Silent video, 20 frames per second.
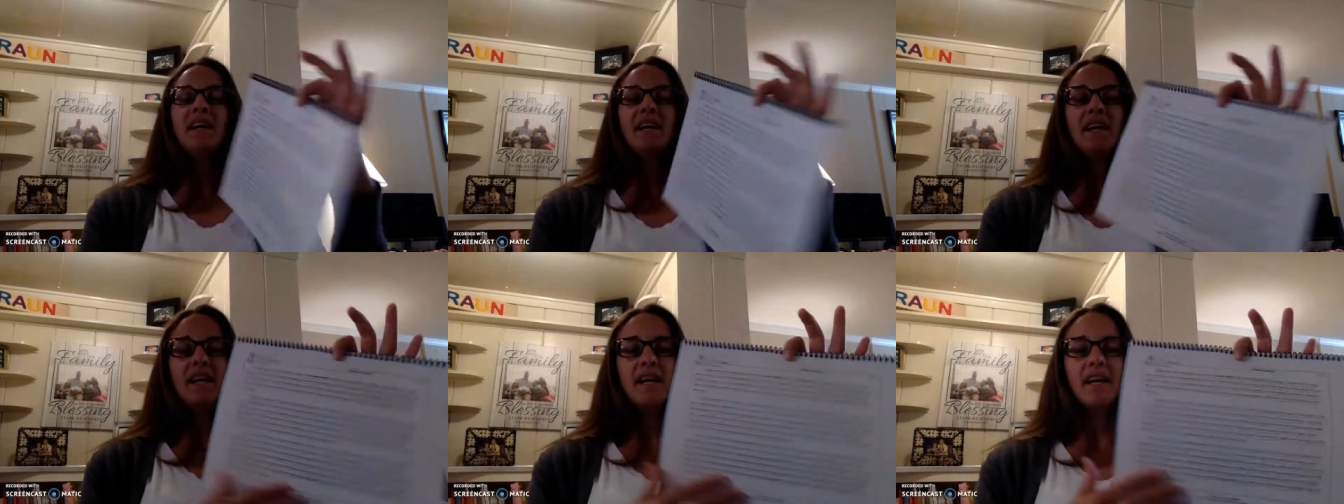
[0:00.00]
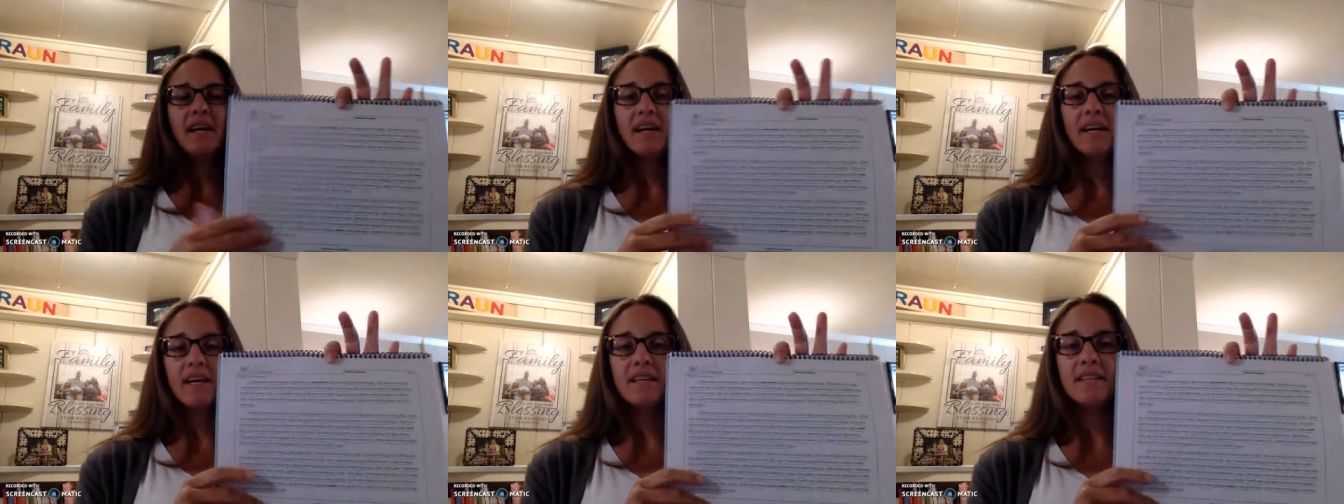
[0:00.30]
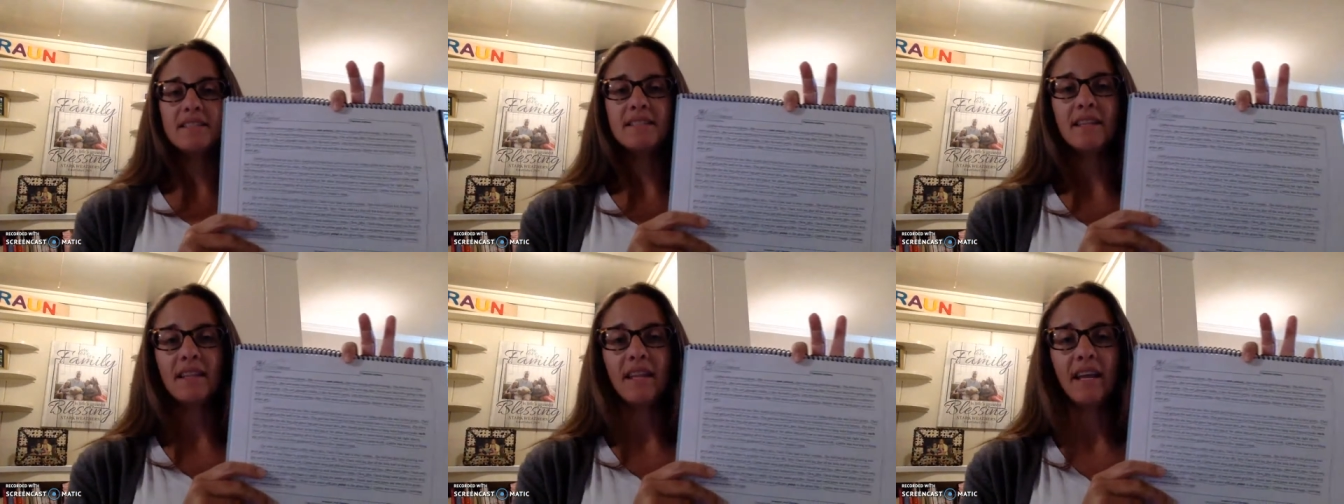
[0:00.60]

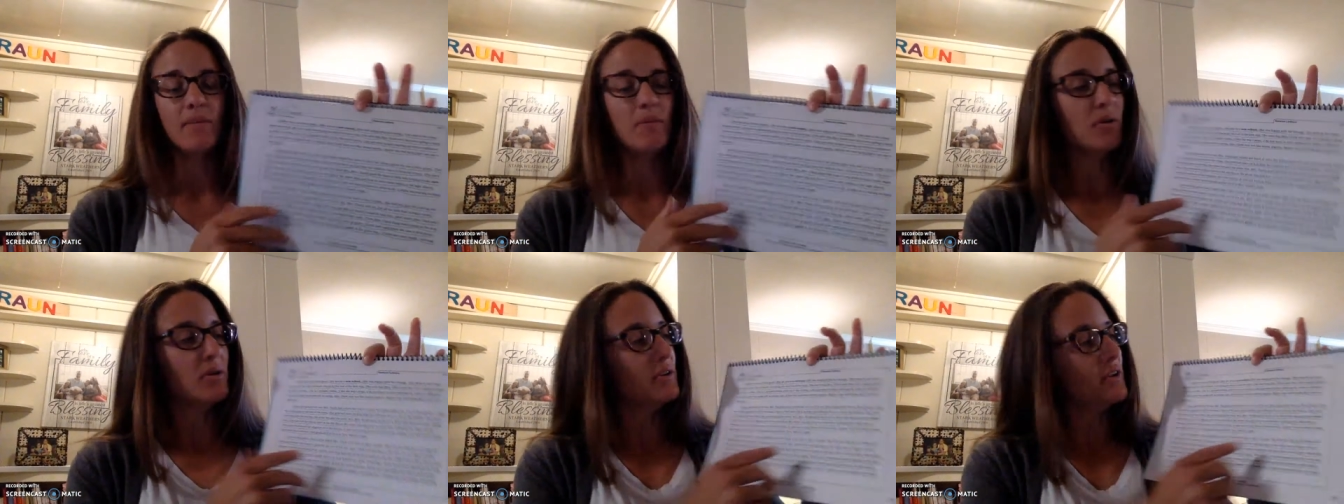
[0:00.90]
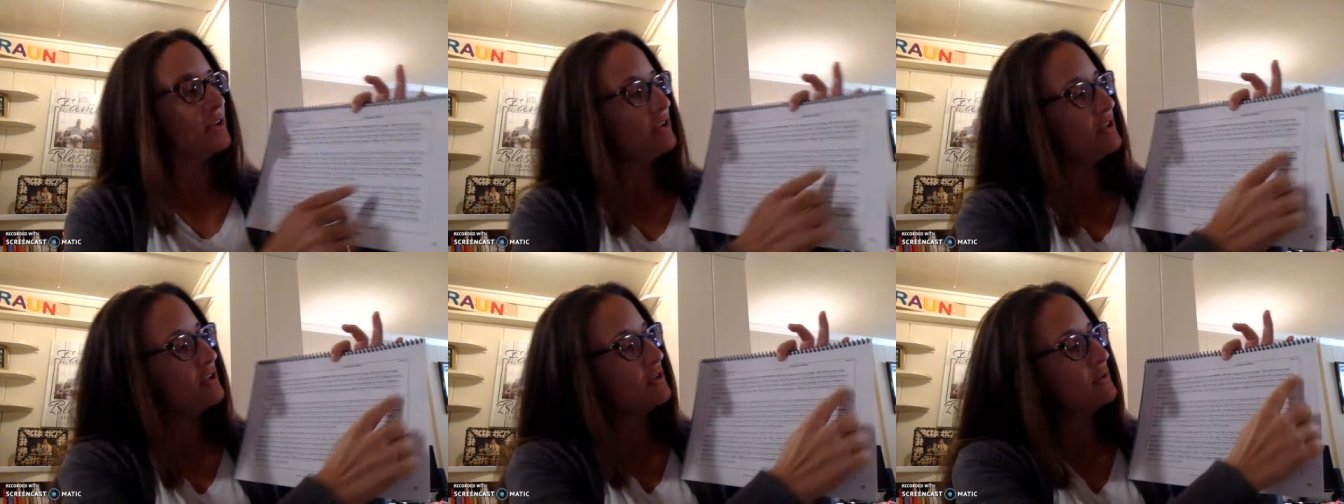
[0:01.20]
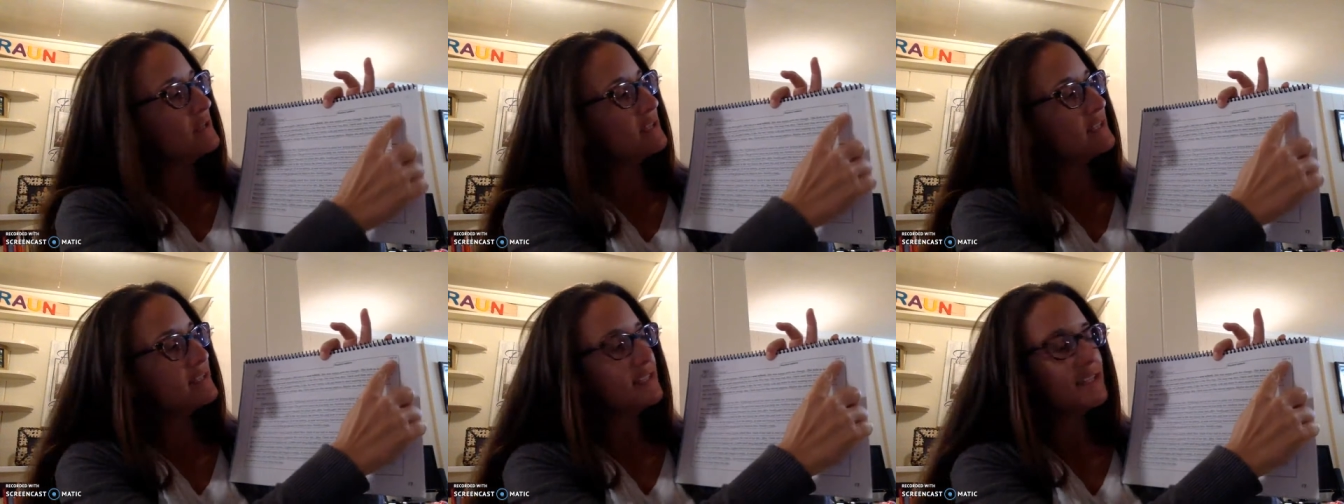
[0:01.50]
is labeled
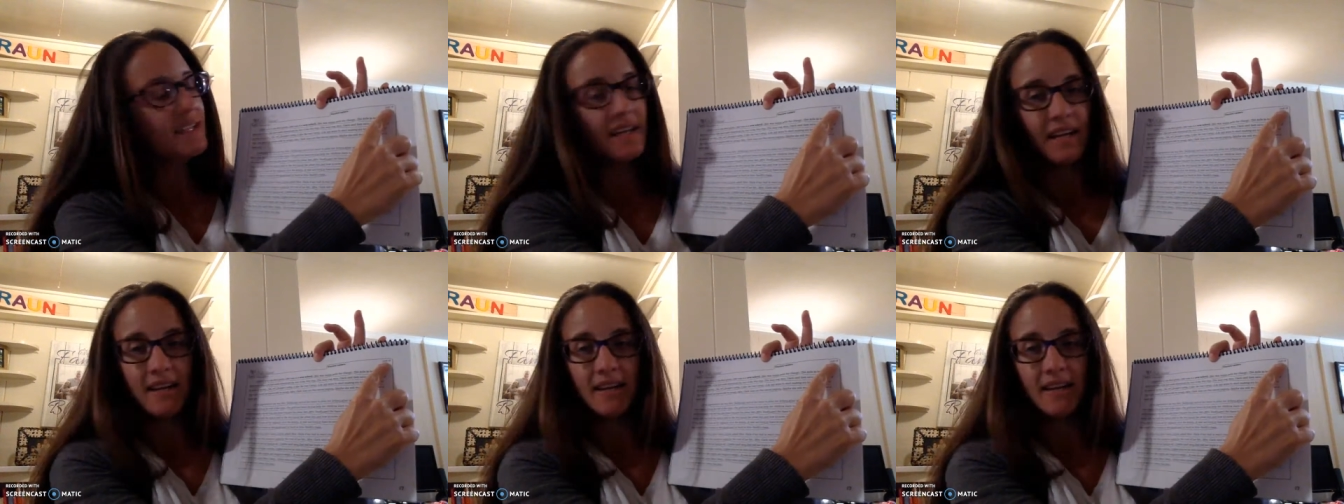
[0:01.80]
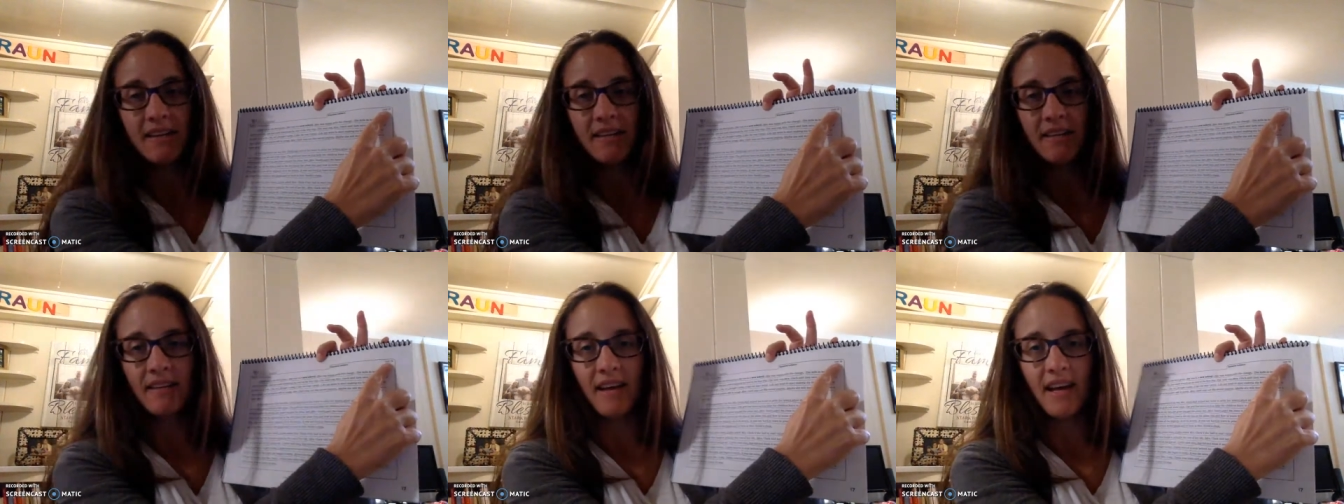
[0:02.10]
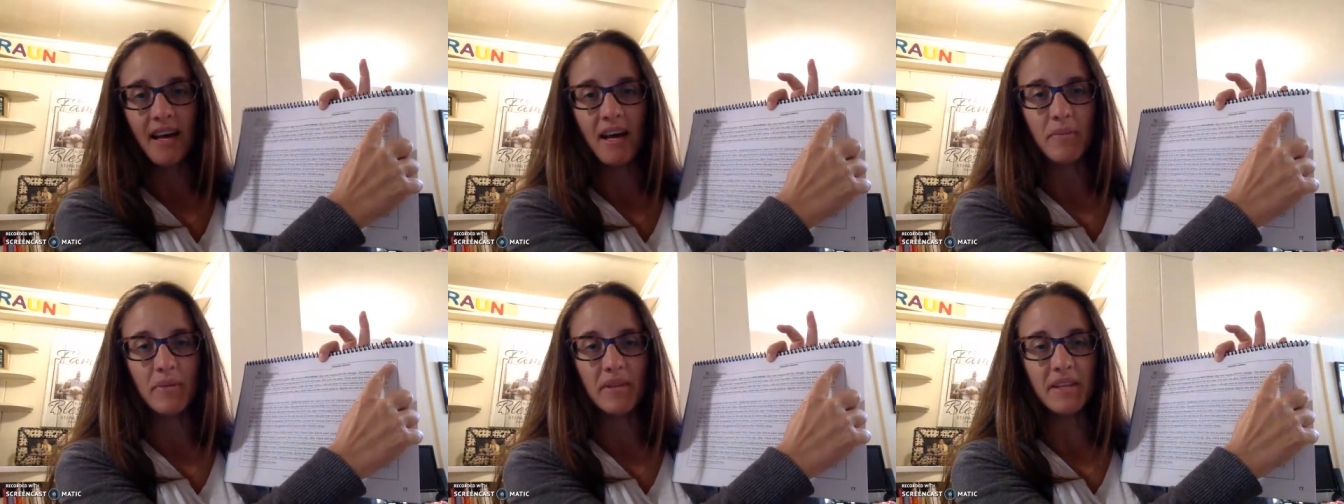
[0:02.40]
Unit 10
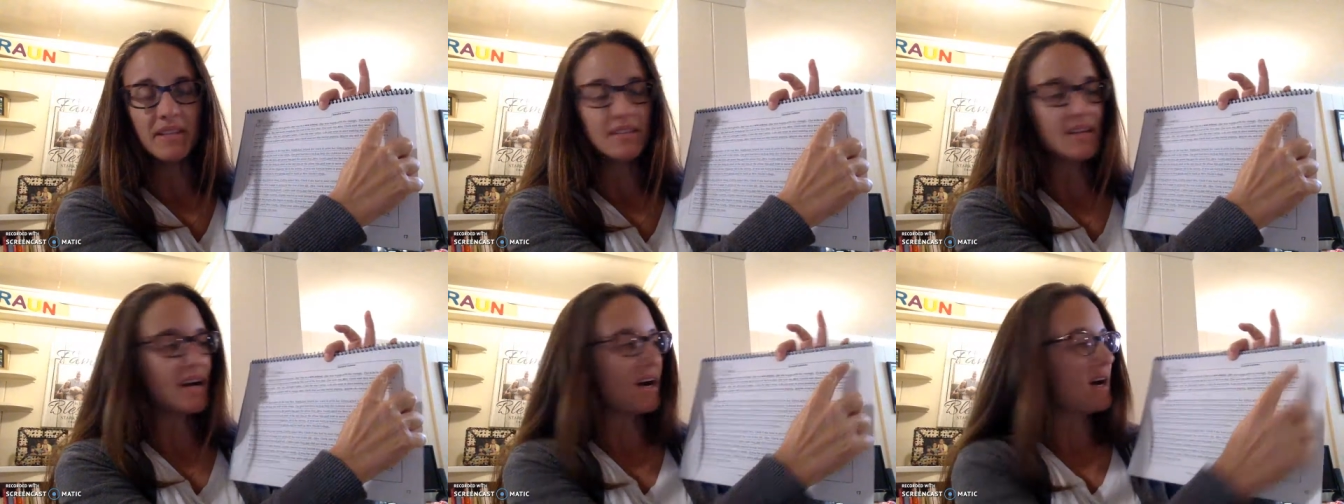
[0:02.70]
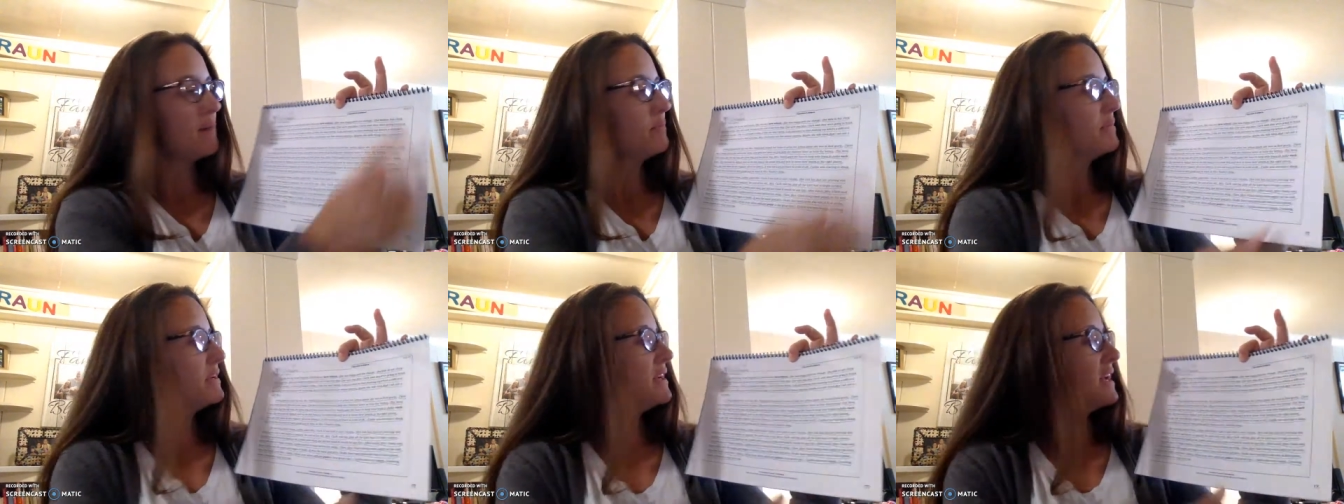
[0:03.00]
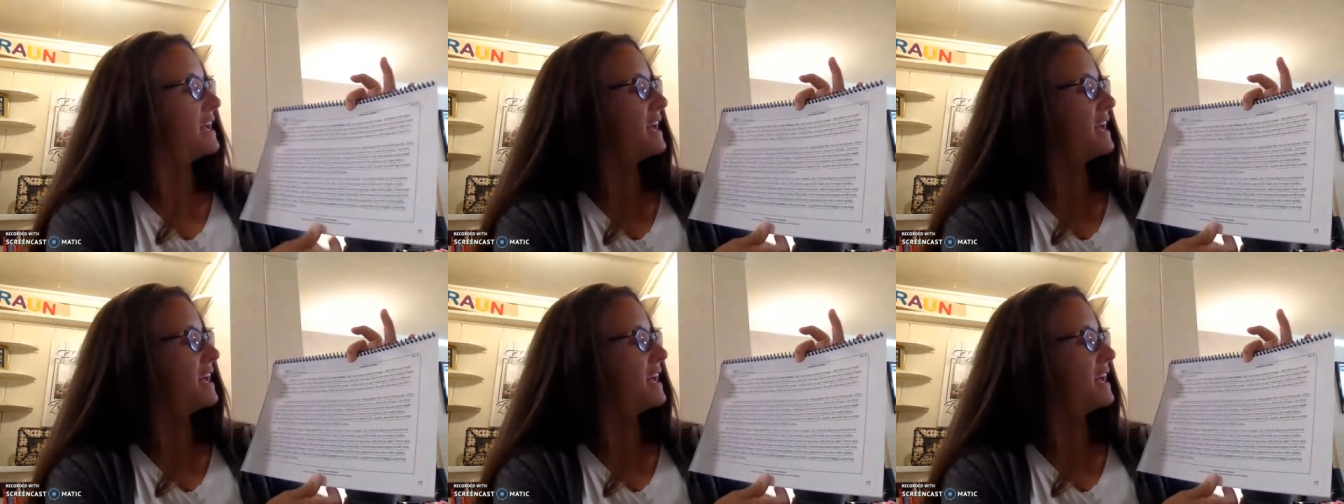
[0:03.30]
up at the top,